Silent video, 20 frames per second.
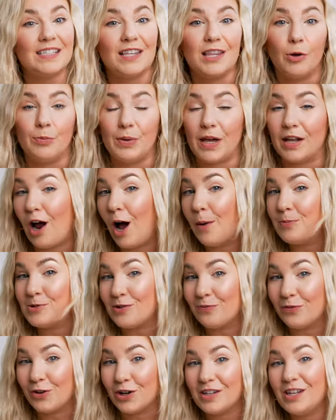there'll be an
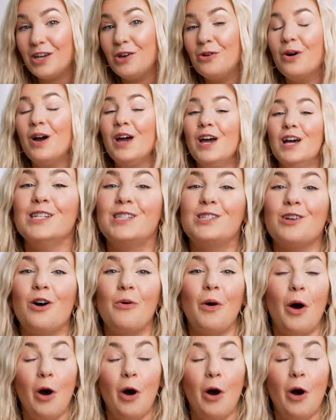option for you. So